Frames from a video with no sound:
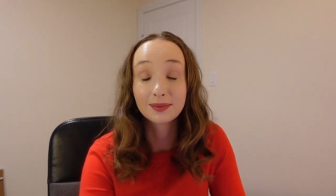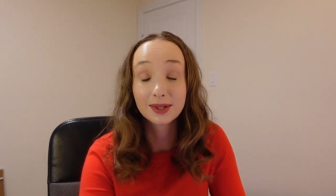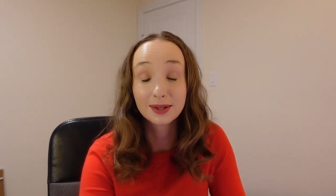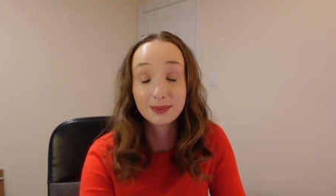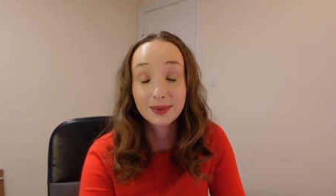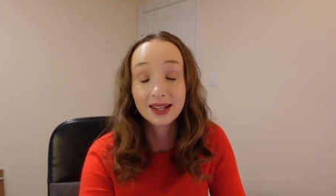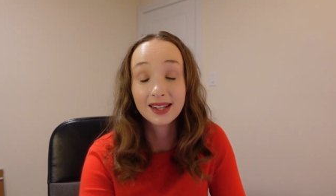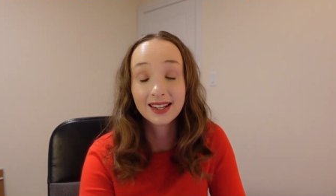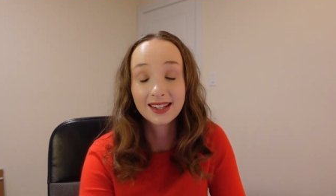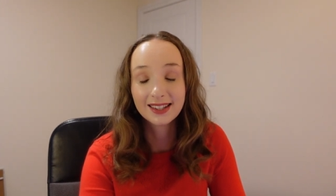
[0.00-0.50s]

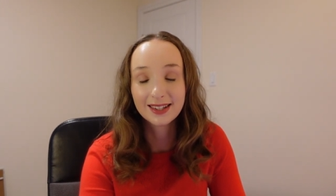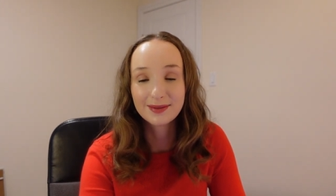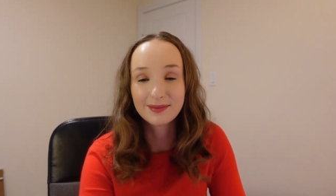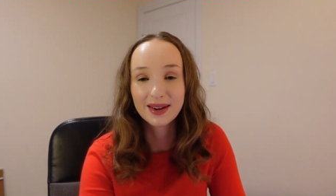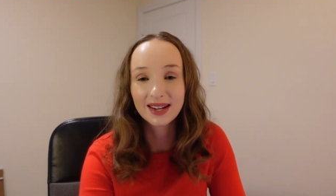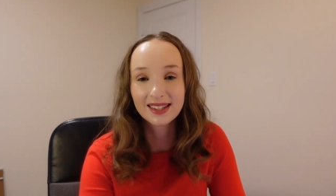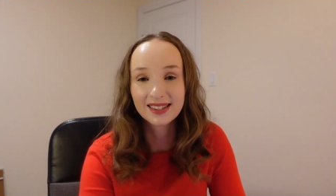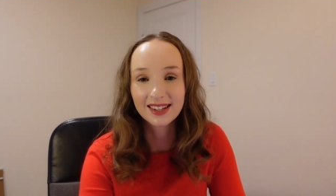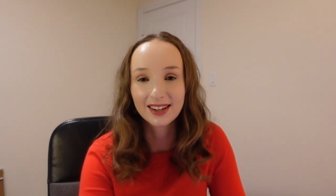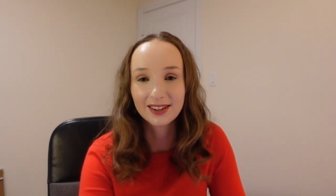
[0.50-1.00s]
speaking to
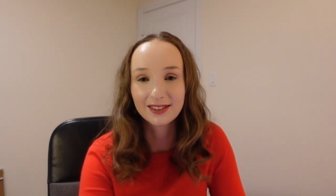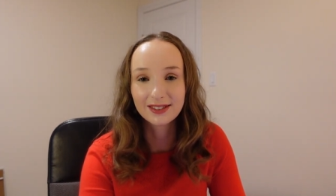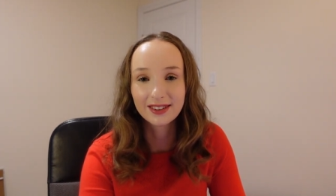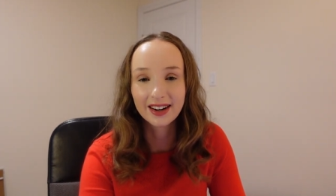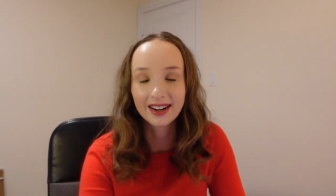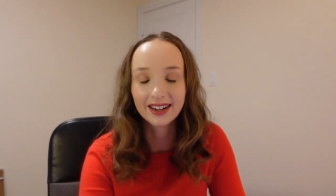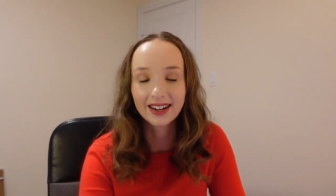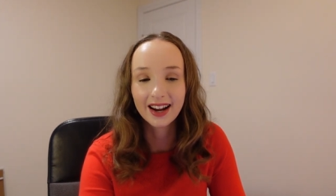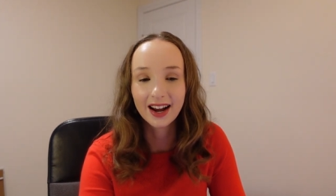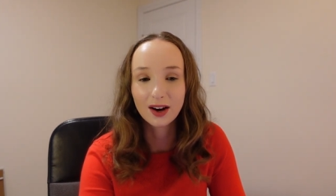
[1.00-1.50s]
myself
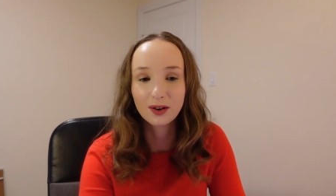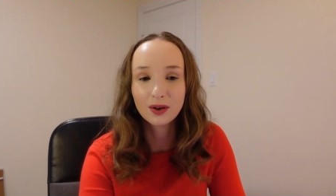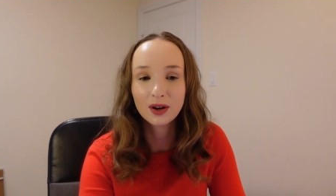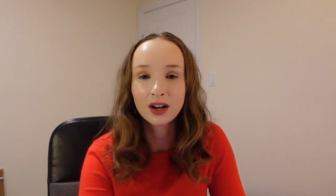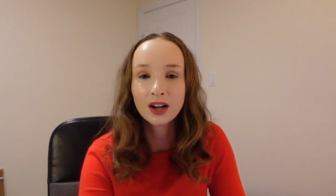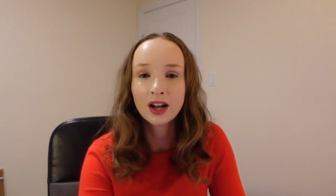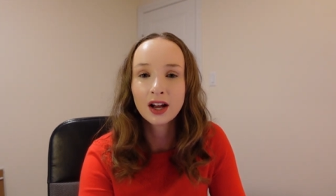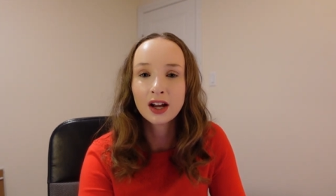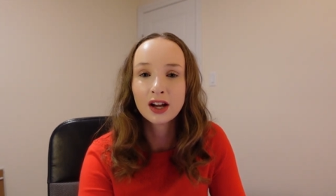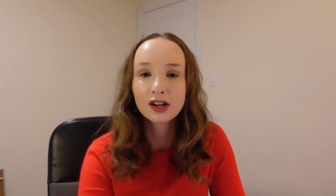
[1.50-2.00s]
right now
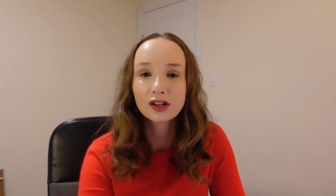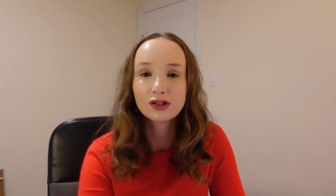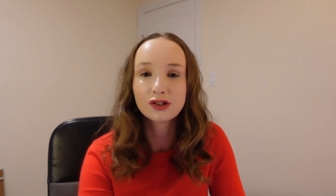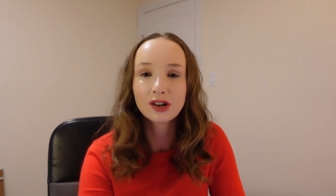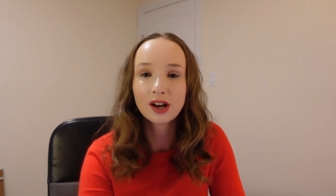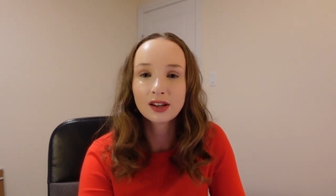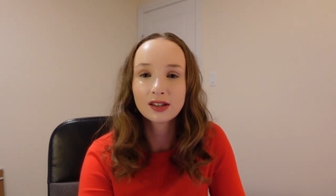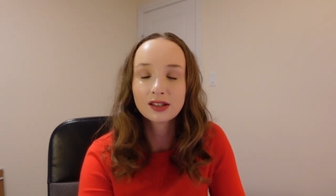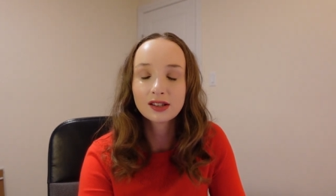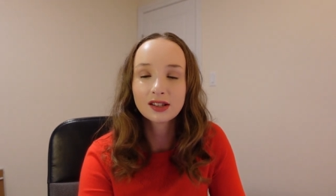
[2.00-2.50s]

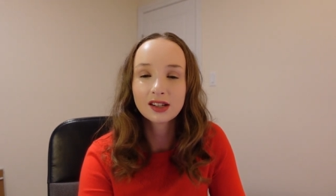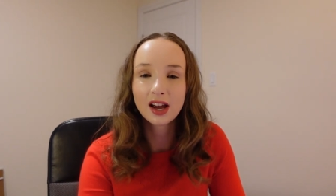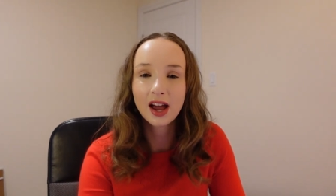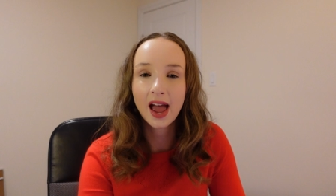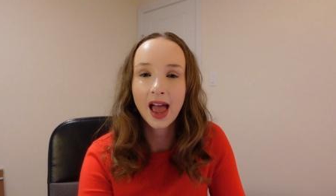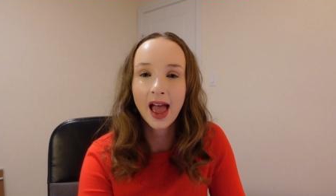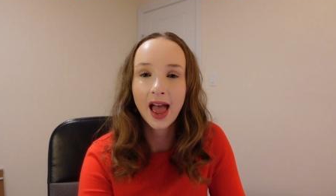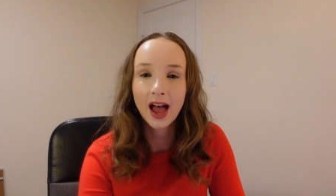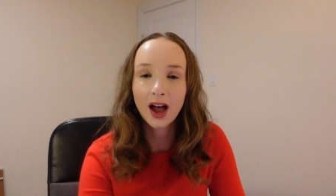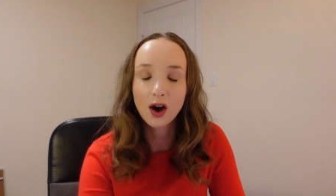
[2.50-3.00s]
just to
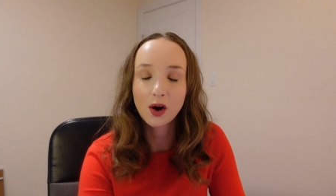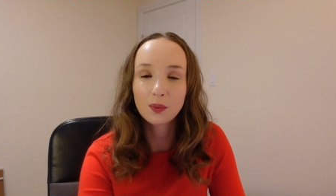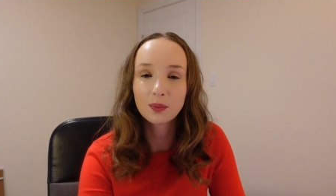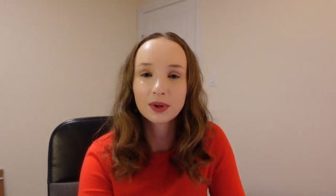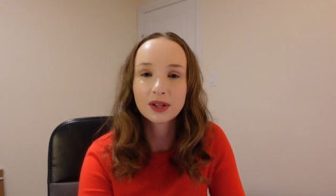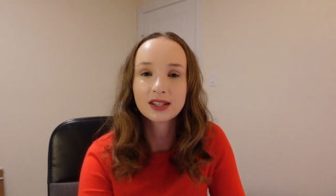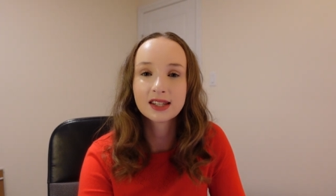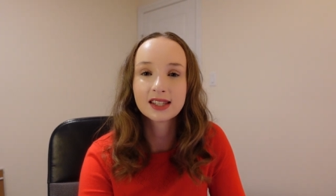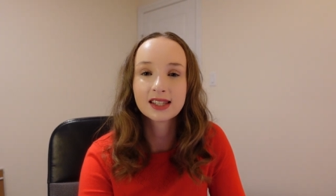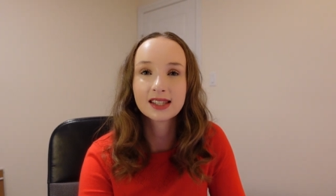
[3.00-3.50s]

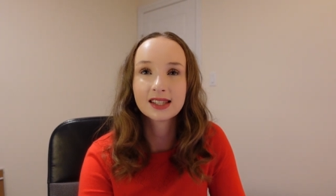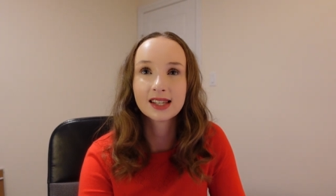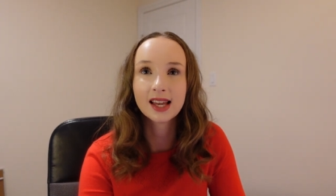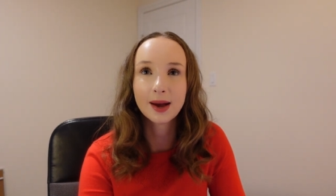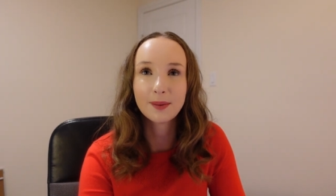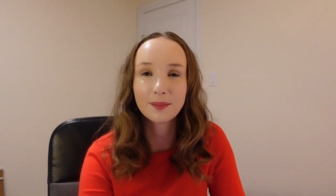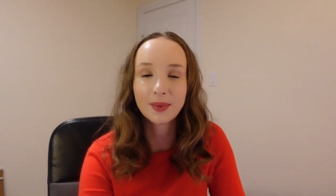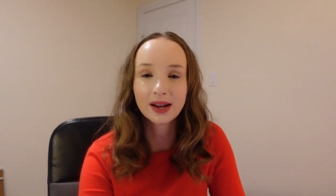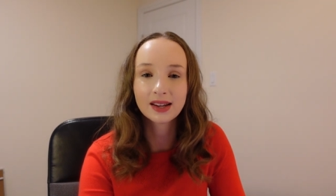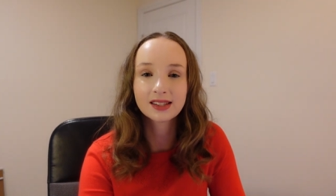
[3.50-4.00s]
help
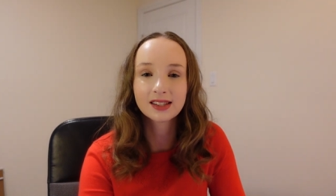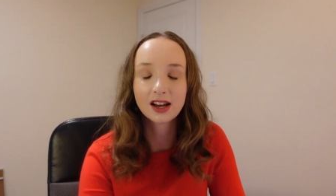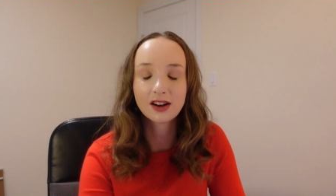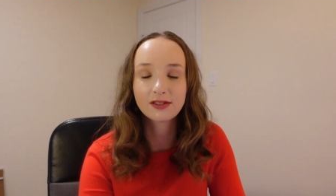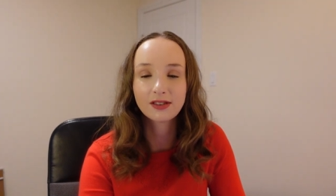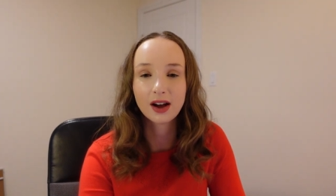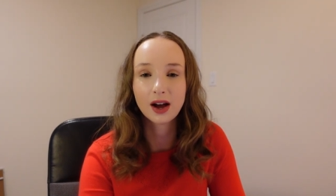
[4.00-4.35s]
set myself